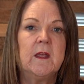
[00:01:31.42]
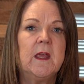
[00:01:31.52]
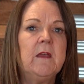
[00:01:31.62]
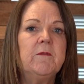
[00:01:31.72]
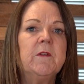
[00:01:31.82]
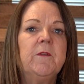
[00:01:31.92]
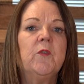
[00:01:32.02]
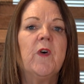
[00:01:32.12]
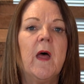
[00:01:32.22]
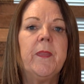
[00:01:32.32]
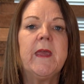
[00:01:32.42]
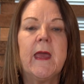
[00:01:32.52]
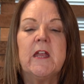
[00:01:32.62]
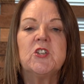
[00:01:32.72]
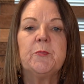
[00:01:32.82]
Even if you've had the
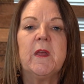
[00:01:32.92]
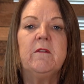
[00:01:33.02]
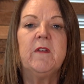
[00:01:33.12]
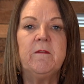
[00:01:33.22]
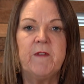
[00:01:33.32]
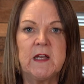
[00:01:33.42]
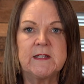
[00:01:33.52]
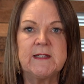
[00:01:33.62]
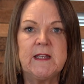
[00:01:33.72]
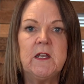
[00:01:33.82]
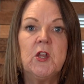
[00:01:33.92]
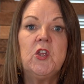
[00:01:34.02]
HPV vaccine,